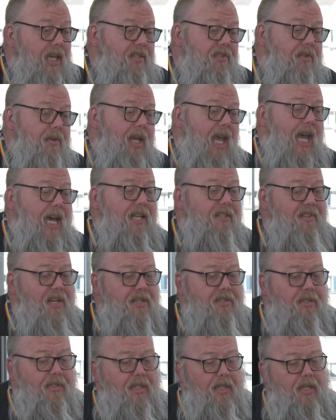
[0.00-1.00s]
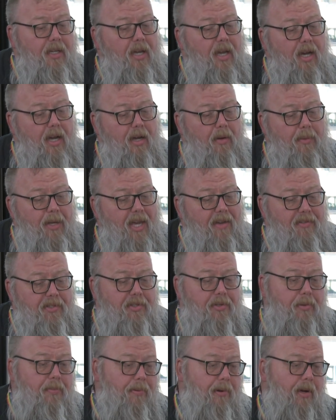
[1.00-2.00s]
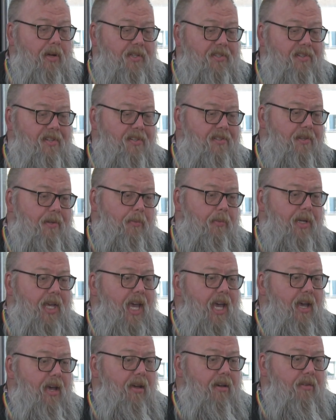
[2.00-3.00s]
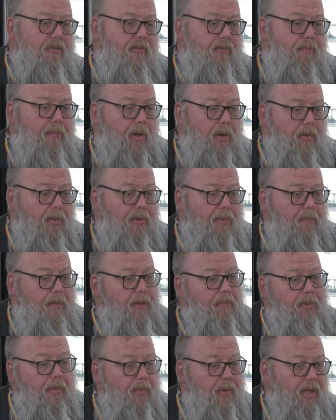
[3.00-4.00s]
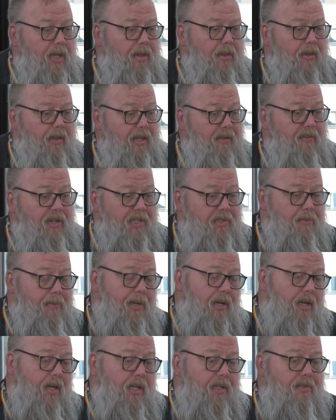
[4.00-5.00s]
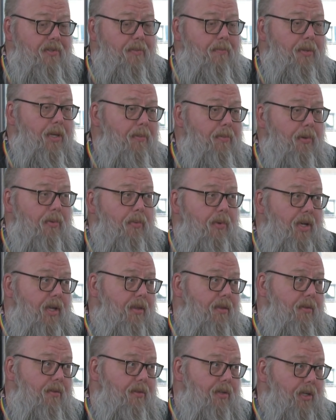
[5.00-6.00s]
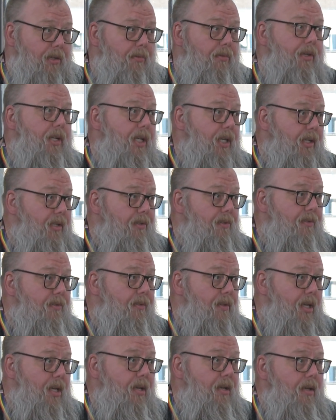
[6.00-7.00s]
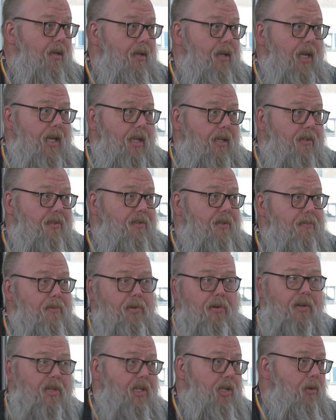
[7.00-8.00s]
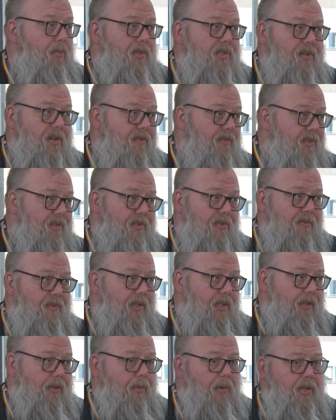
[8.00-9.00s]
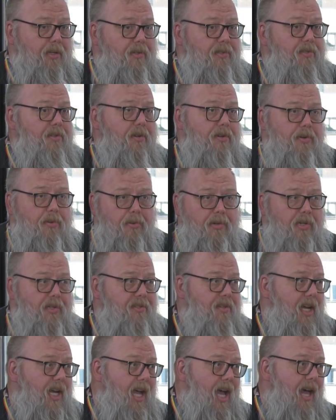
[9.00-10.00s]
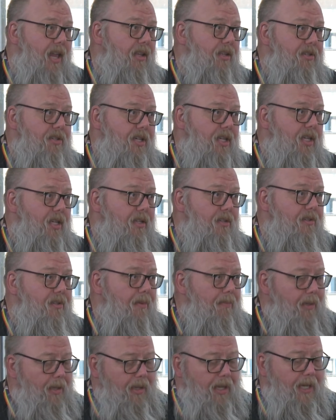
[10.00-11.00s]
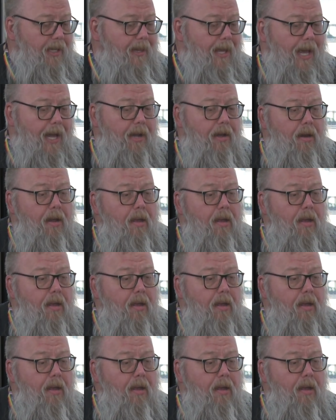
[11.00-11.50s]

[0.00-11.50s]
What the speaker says: so yeah, it's actually, we have a two-pronged system. We have both people with lived experience and people with degrees in some sort of human services field, whether it's social work, psychology, something like that.